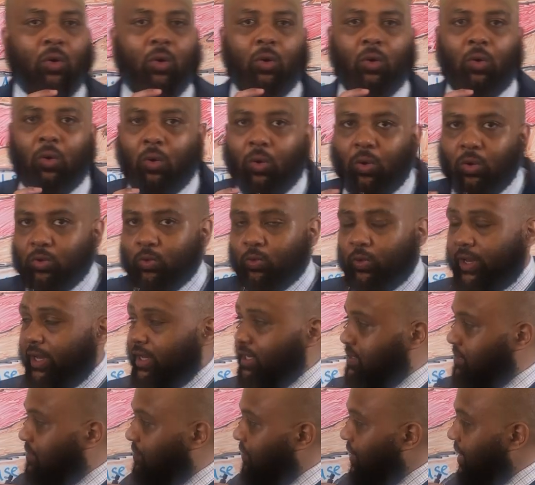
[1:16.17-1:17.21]

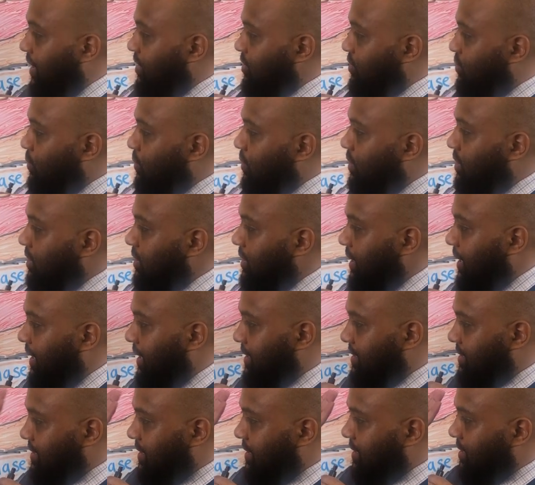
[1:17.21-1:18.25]
always phase one
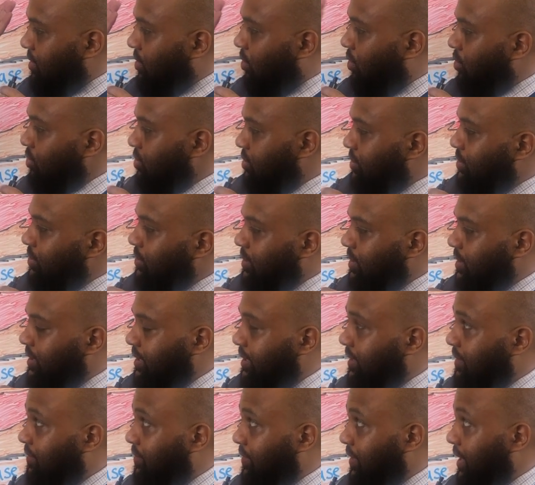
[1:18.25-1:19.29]
is an
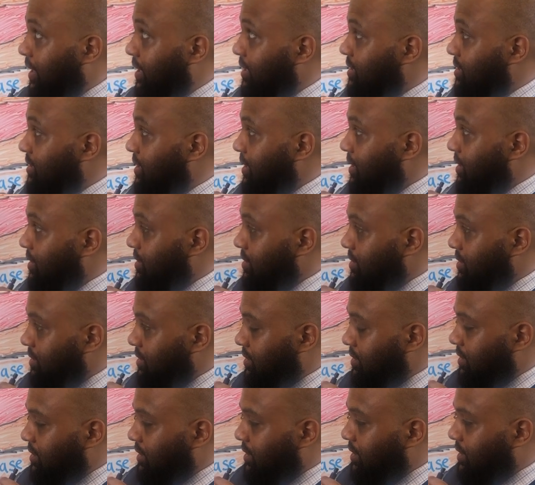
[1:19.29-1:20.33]
osteolytic phase that
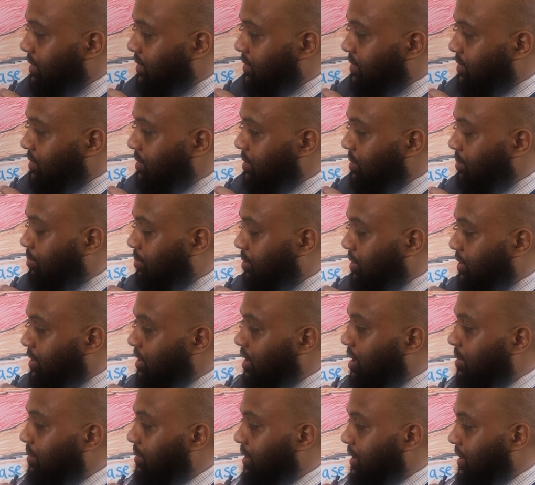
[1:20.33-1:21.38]
is
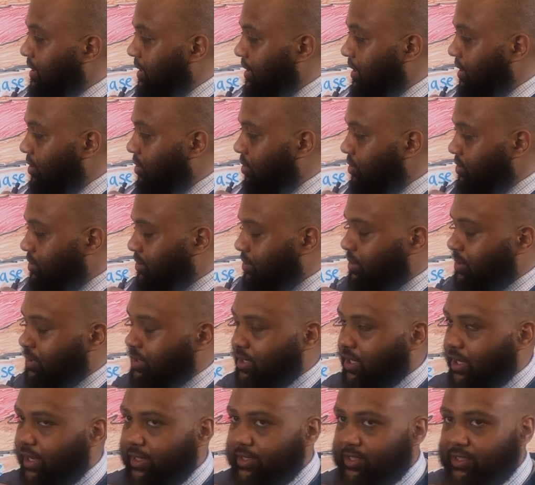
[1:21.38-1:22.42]
predominantly
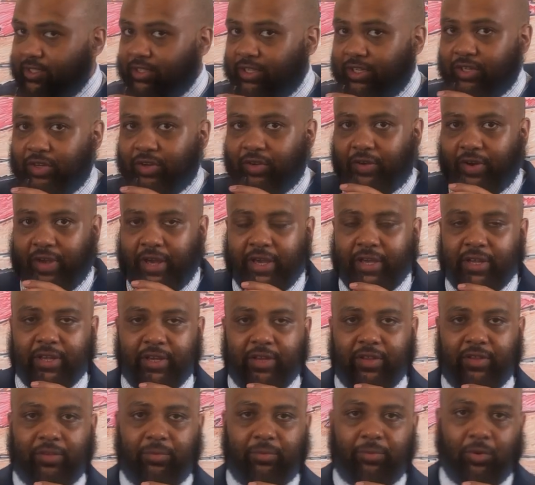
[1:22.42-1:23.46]
osteocytes
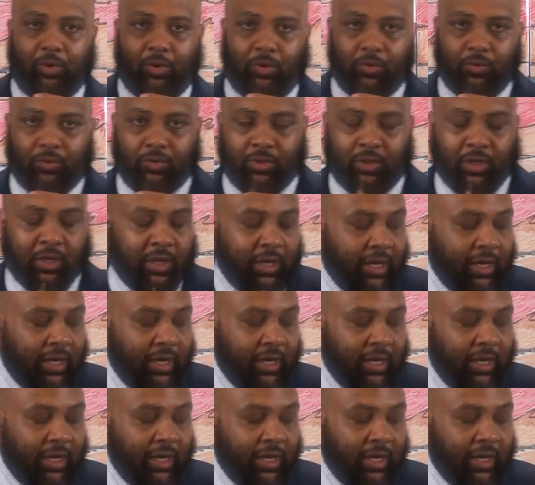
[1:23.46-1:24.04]
degrading the bone,